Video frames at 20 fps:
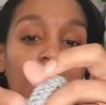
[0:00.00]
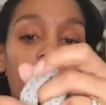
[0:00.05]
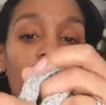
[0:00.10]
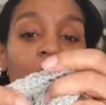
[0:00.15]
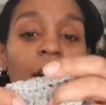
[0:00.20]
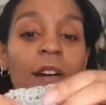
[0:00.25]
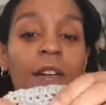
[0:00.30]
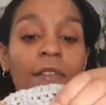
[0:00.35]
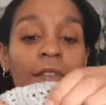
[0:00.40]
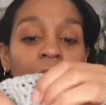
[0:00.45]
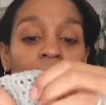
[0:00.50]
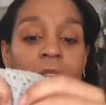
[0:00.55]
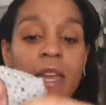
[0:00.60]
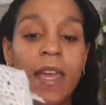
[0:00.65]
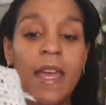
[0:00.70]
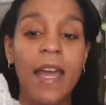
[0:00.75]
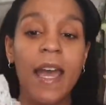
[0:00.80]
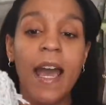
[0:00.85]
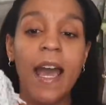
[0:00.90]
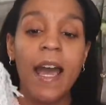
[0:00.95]
cuff,
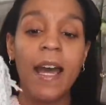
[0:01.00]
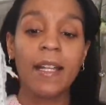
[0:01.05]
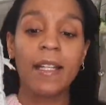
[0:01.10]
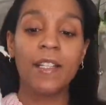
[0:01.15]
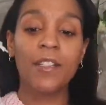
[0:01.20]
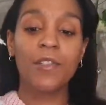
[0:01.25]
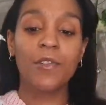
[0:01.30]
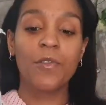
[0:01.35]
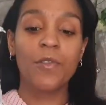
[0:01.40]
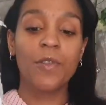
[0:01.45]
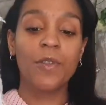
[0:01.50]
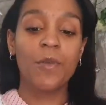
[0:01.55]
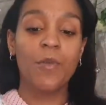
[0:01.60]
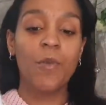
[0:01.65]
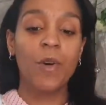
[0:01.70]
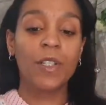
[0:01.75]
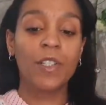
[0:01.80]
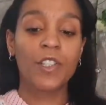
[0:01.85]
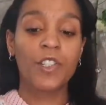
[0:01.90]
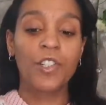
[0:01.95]
and it's
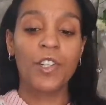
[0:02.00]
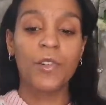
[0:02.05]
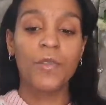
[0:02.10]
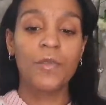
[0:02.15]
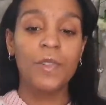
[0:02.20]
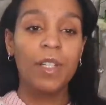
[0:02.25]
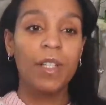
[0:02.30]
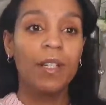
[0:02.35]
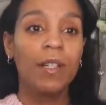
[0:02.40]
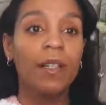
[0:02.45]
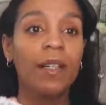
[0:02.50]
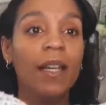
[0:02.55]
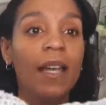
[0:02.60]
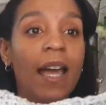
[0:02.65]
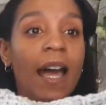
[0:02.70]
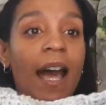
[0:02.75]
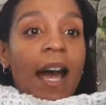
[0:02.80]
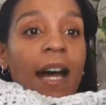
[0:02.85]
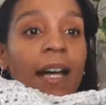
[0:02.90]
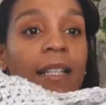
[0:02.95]
one shoulder,
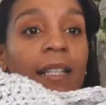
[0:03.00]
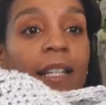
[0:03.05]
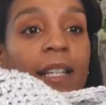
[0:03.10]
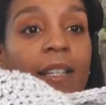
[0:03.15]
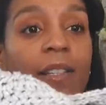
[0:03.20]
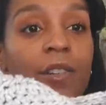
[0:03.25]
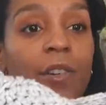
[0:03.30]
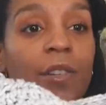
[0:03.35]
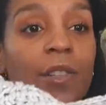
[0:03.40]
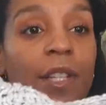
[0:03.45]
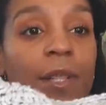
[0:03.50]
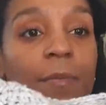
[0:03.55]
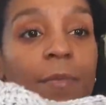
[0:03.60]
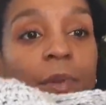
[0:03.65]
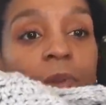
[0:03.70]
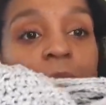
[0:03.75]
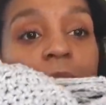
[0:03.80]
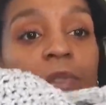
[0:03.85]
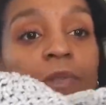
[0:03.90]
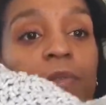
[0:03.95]
and it's got this
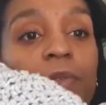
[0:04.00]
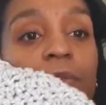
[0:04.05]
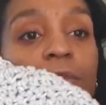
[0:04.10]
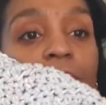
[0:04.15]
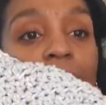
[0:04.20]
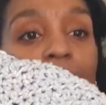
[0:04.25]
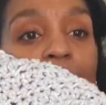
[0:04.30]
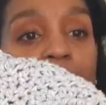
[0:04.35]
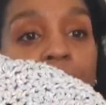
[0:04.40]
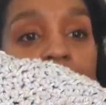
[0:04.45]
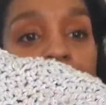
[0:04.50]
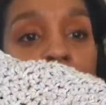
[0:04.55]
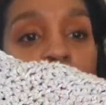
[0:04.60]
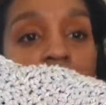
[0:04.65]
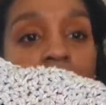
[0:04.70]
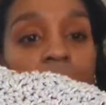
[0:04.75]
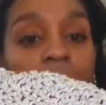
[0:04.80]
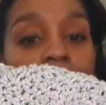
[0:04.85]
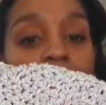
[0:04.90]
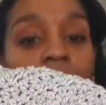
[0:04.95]
beautiful
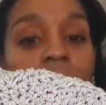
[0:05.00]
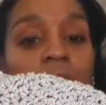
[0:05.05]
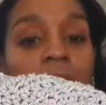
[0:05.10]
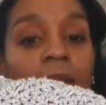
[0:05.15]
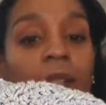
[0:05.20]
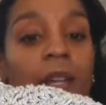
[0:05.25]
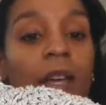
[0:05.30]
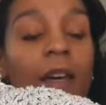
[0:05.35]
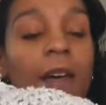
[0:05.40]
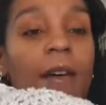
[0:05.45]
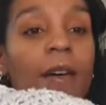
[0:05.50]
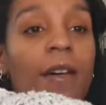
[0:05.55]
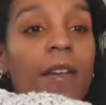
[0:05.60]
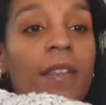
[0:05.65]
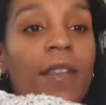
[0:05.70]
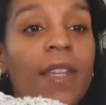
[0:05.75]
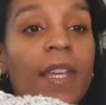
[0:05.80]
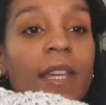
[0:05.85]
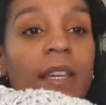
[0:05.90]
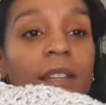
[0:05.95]
crossover
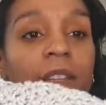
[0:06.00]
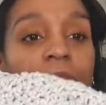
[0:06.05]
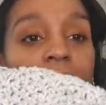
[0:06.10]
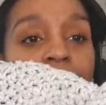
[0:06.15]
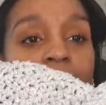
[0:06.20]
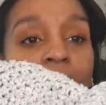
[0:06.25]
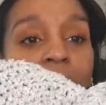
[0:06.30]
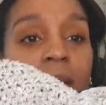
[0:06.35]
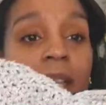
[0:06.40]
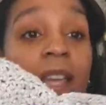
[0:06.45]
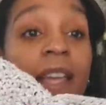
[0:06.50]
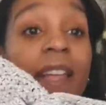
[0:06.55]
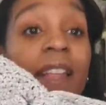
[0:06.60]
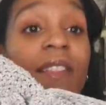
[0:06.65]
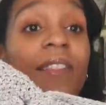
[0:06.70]
thing at the front.